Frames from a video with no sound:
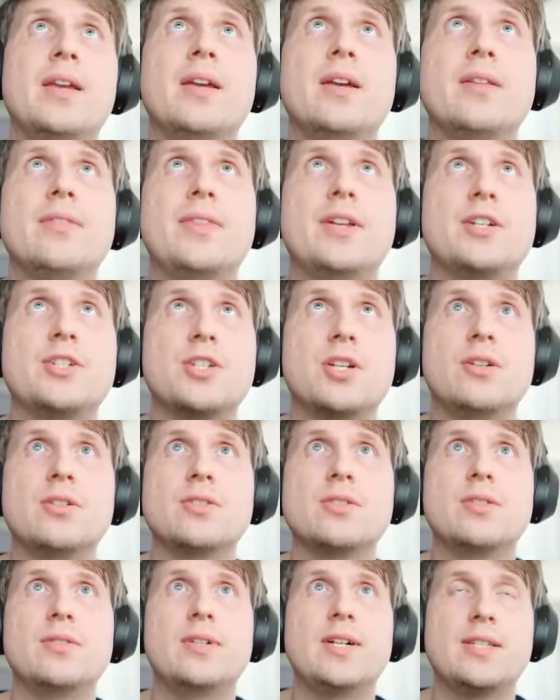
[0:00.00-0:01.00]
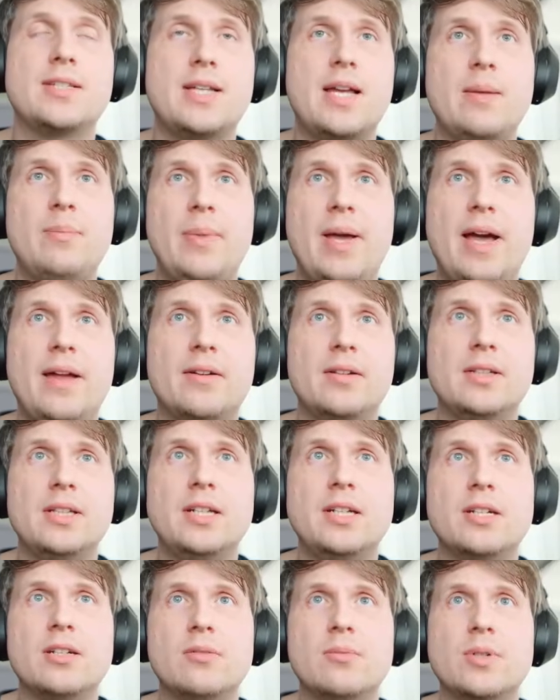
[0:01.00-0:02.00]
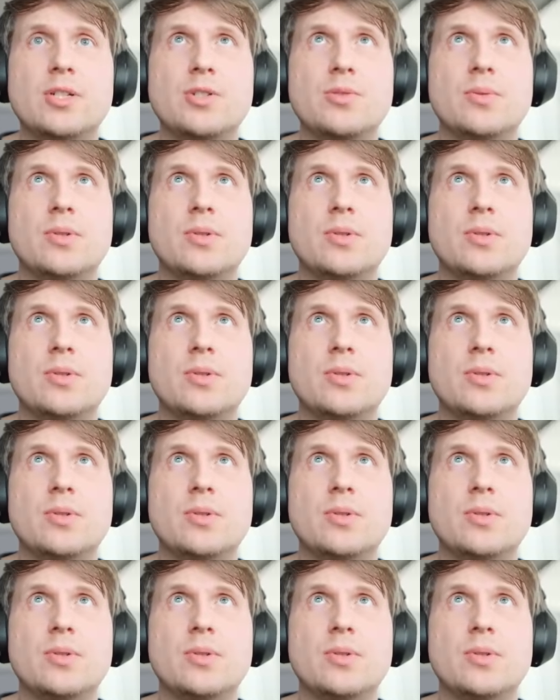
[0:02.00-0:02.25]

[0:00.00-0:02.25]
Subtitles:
there's also a side panel here, which